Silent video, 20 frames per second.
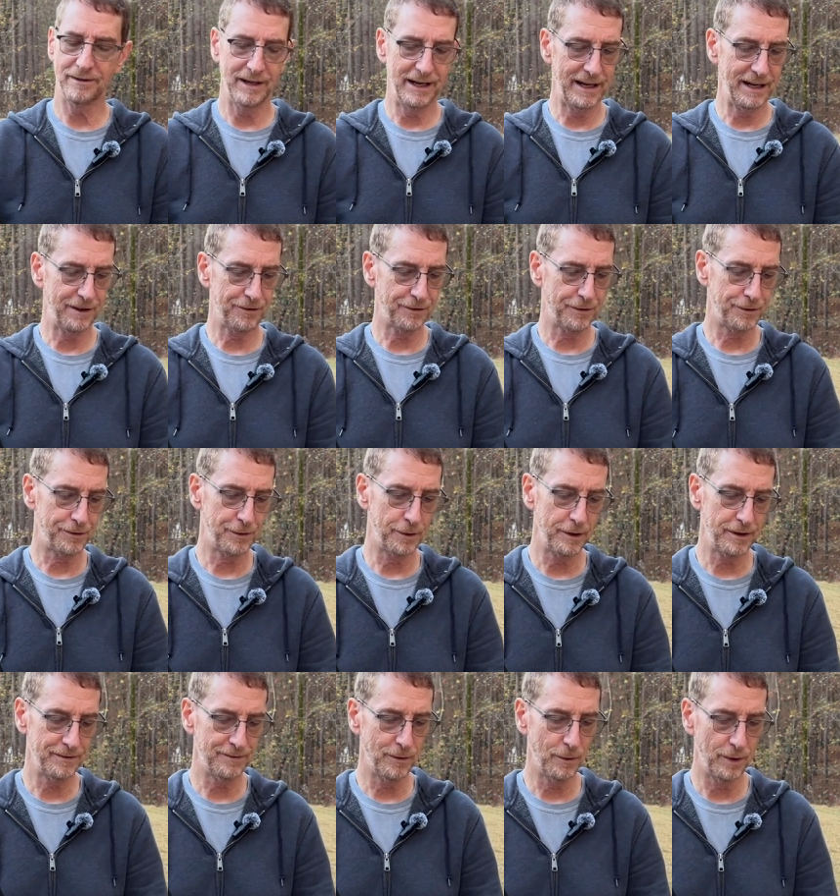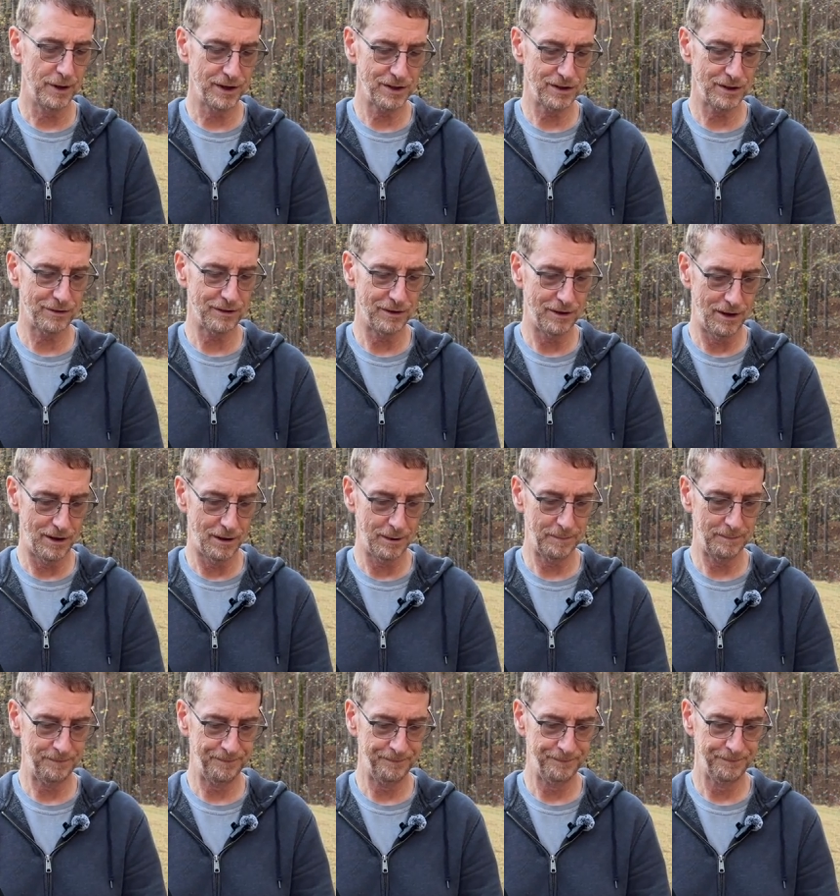legs are 34 inches
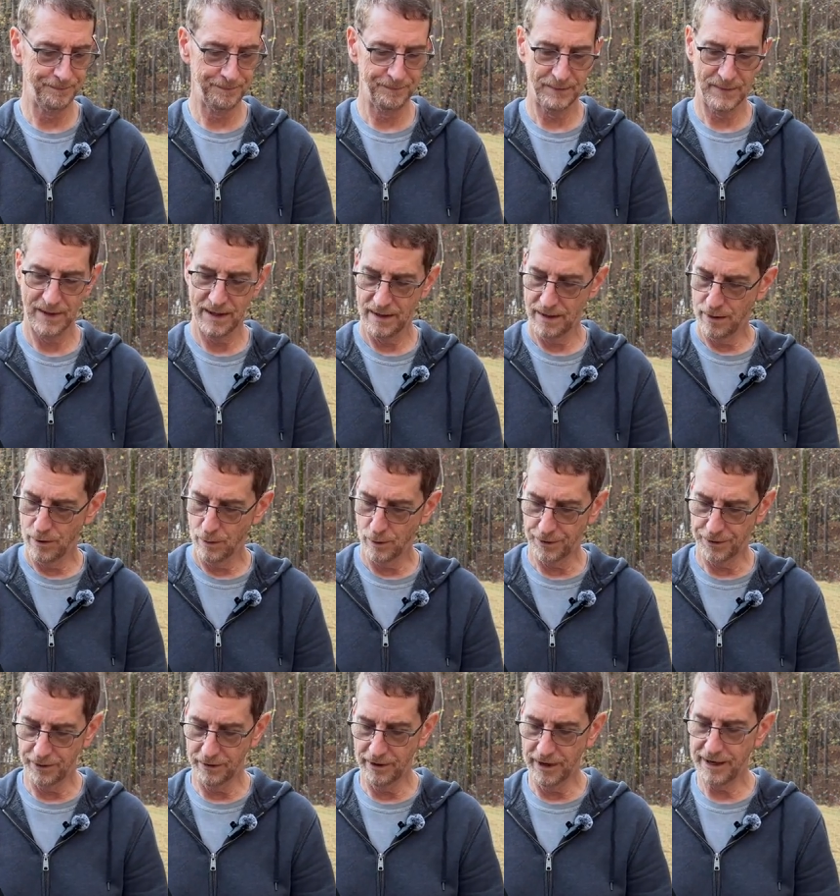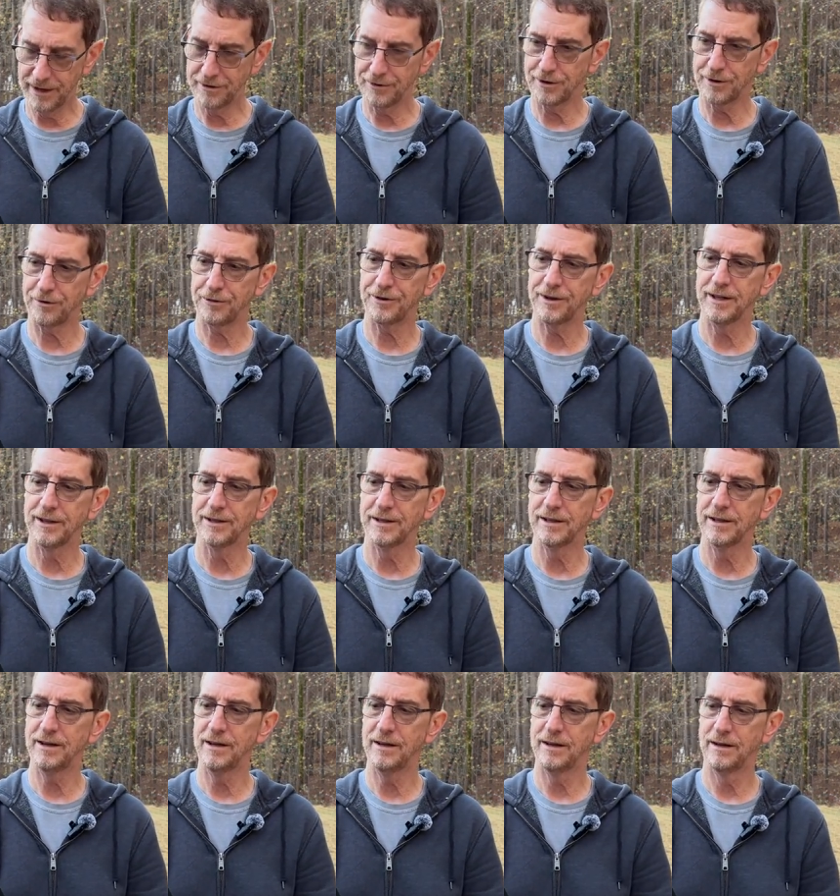long. With the legs
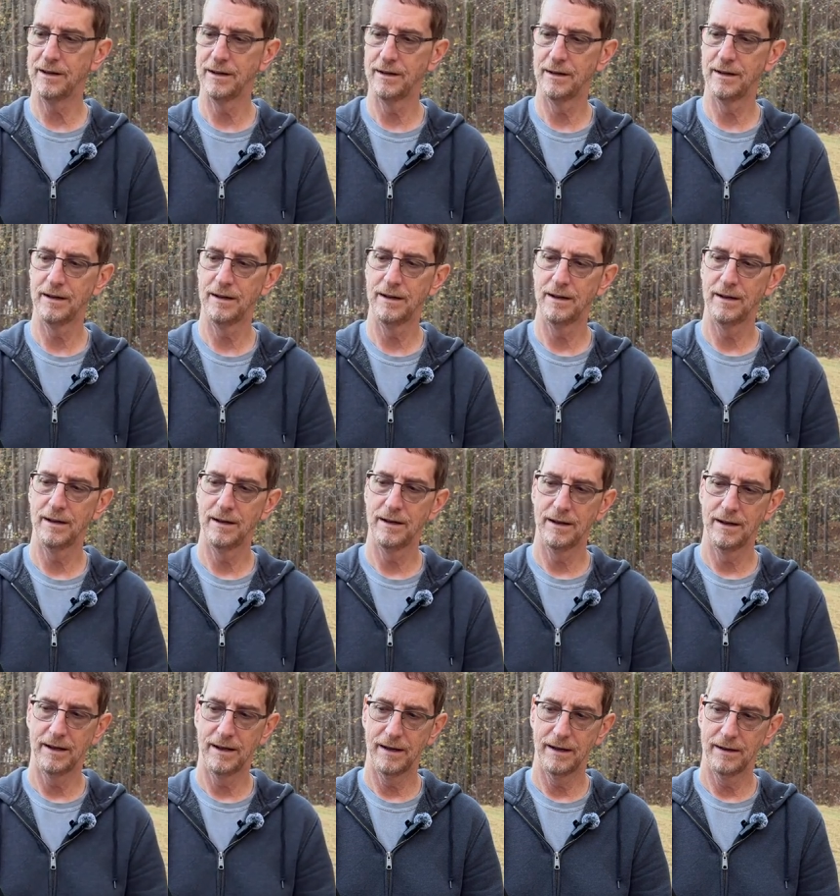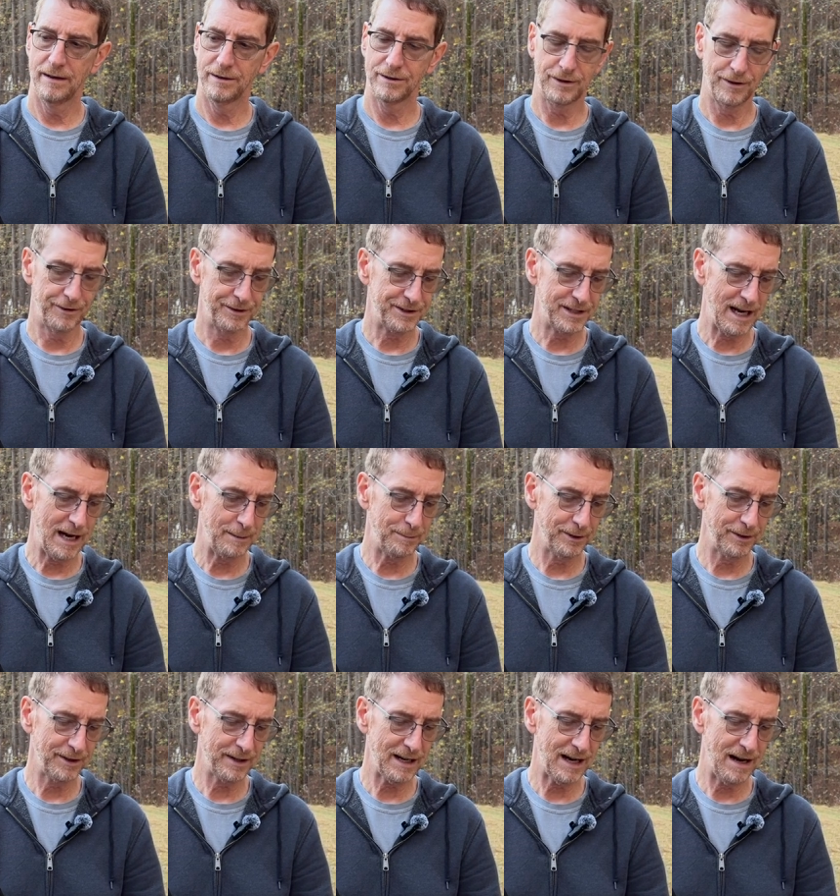extended to the top
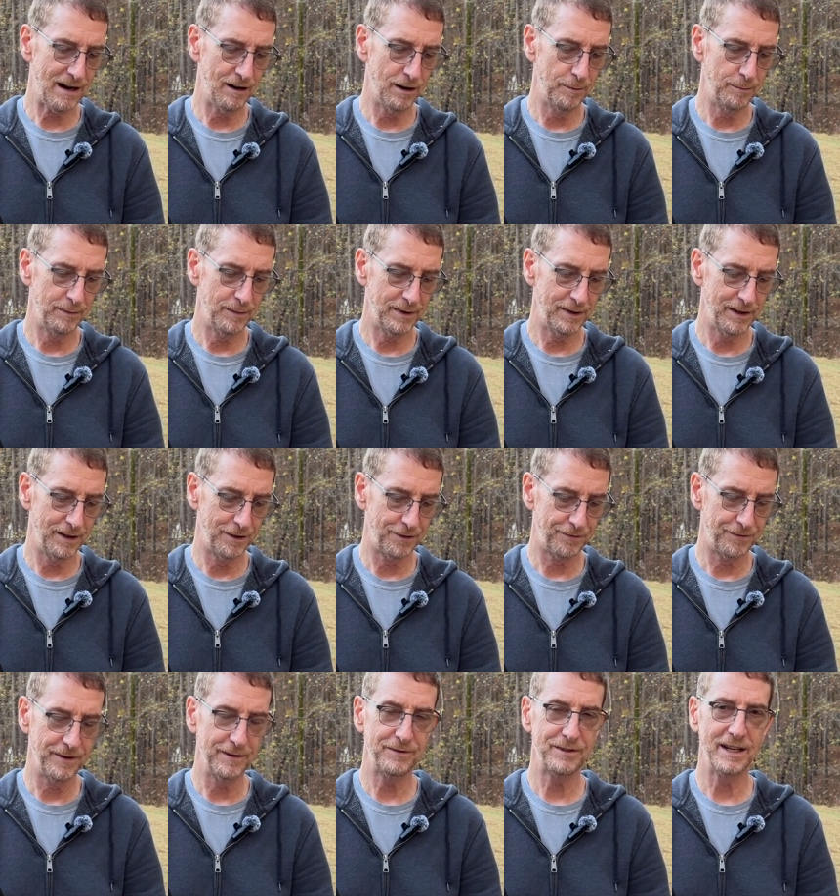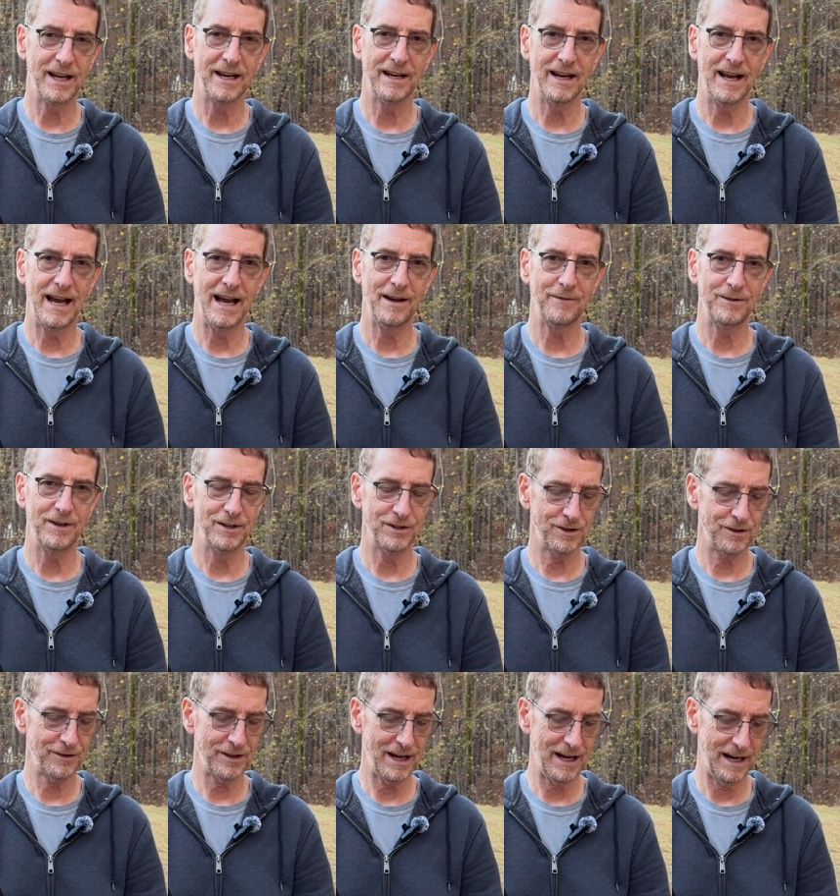of the column, it's 58 and a half
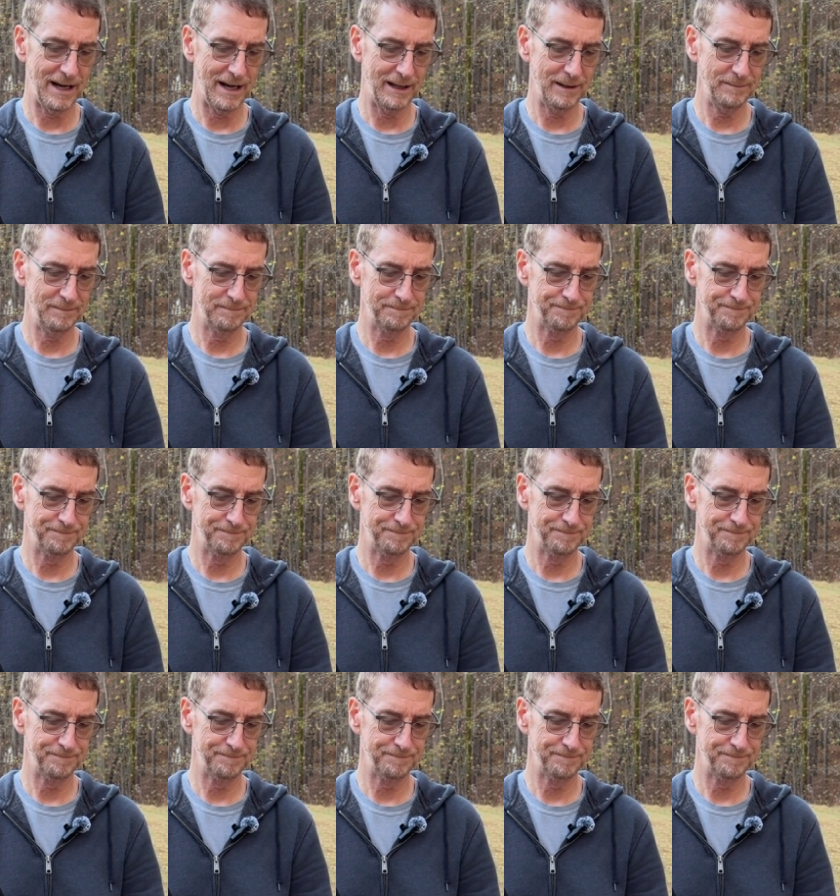inches high.